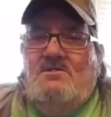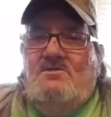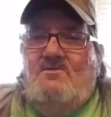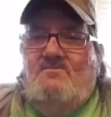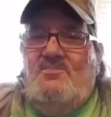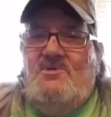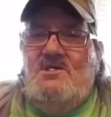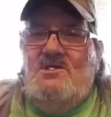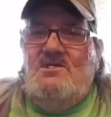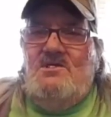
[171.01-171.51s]

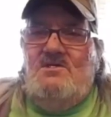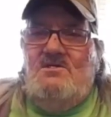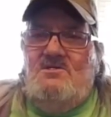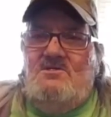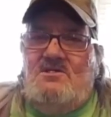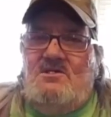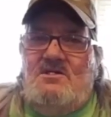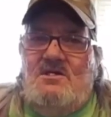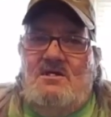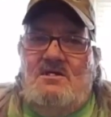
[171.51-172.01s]
the
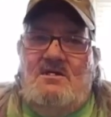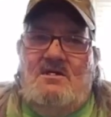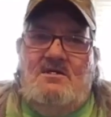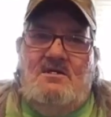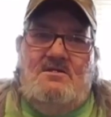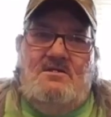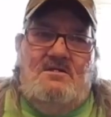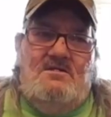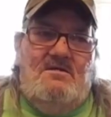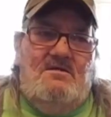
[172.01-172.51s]
bees,
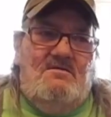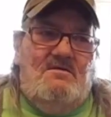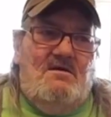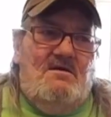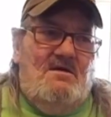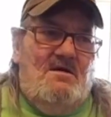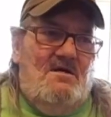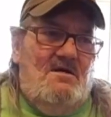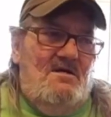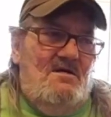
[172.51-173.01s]

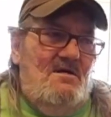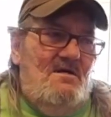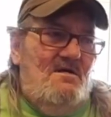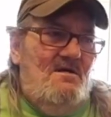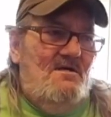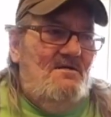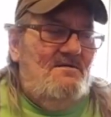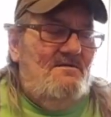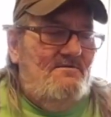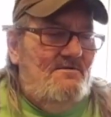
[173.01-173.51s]

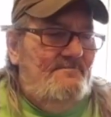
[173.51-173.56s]
uh,